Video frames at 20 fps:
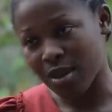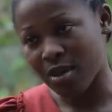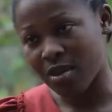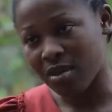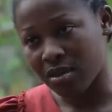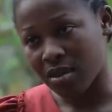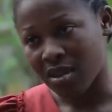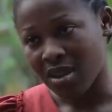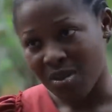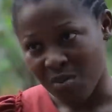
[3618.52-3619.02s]
a
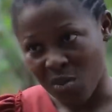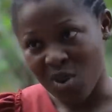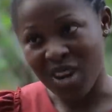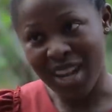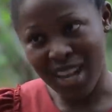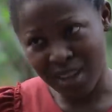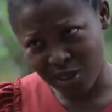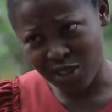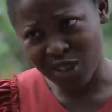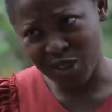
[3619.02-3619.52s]
lot,
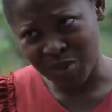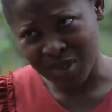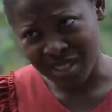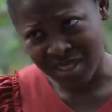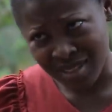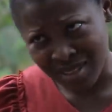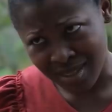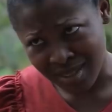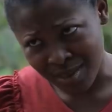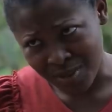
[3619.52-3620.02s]
but can you just be
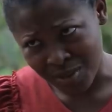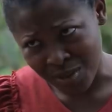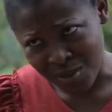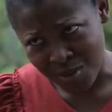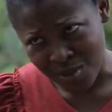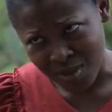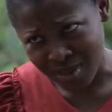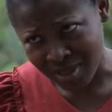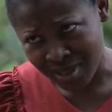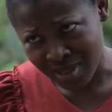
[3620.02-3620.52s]
sincere for
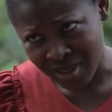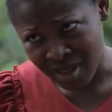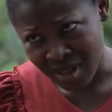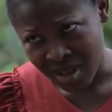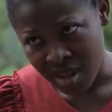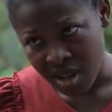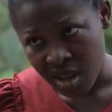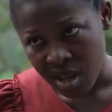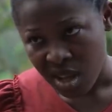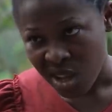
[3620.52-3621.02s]
once?
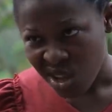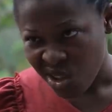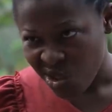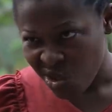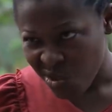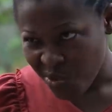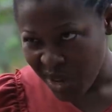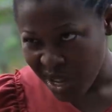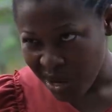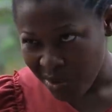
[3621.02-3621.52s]

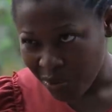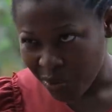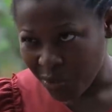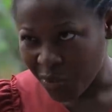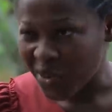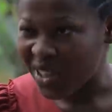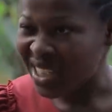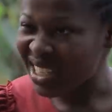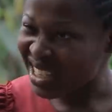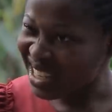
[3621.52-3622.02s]
You mean
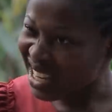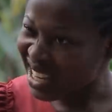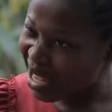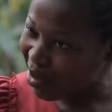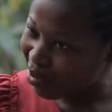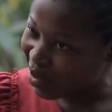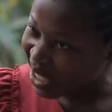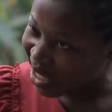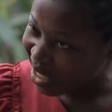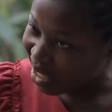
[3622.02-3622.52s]
Prince
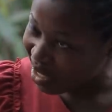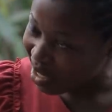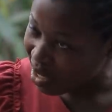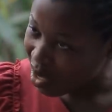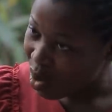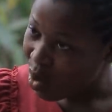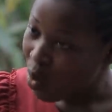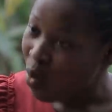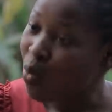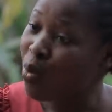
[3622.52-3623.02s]

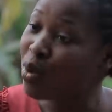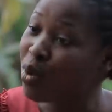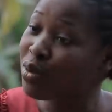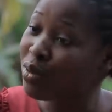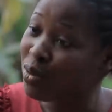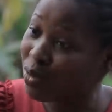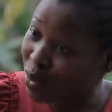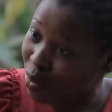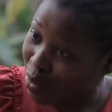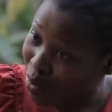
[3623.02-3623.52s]
Nnamdi
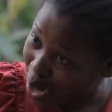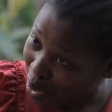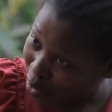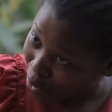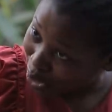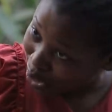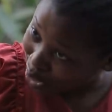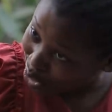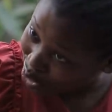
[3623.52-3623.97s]
wants to marry